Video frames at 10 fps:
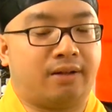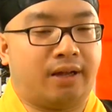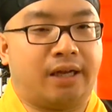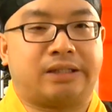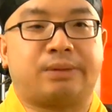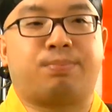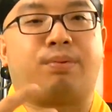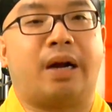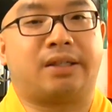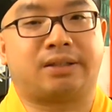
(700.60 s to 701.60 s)

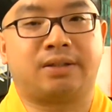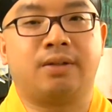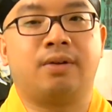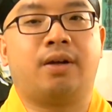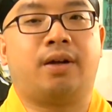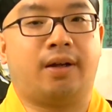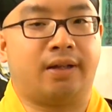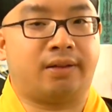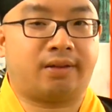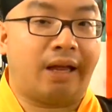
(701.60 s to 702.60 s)
express
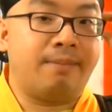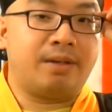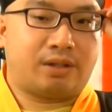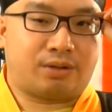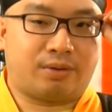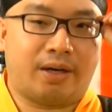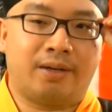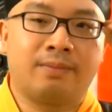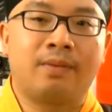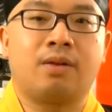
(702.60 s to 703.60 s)
and
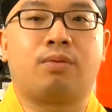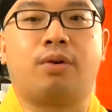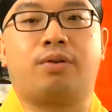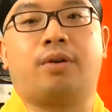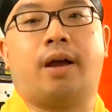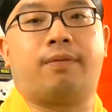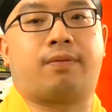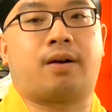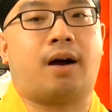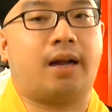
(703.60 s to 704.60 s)
demonstrate what you
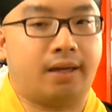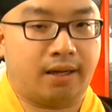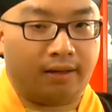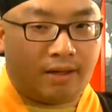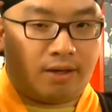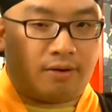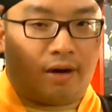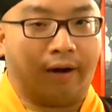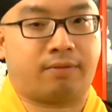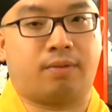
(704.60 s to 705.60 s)
have got in here
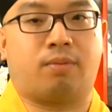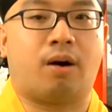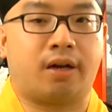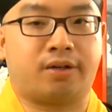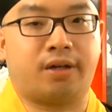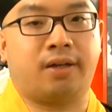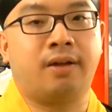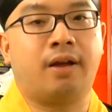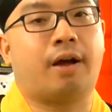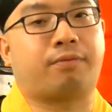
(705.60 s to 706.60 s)
after watching,
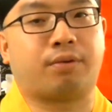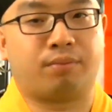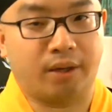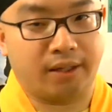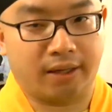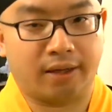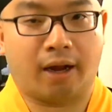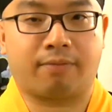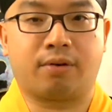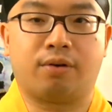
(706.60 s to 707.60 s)
after reading,
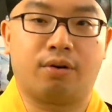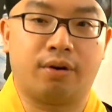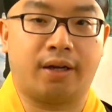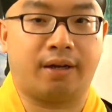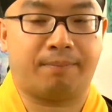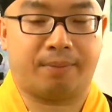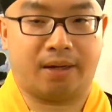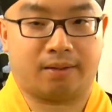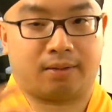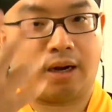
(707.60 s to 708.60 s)
after learning,
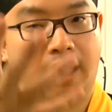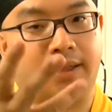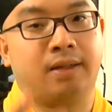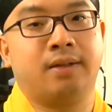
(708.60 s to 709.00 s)
being taught.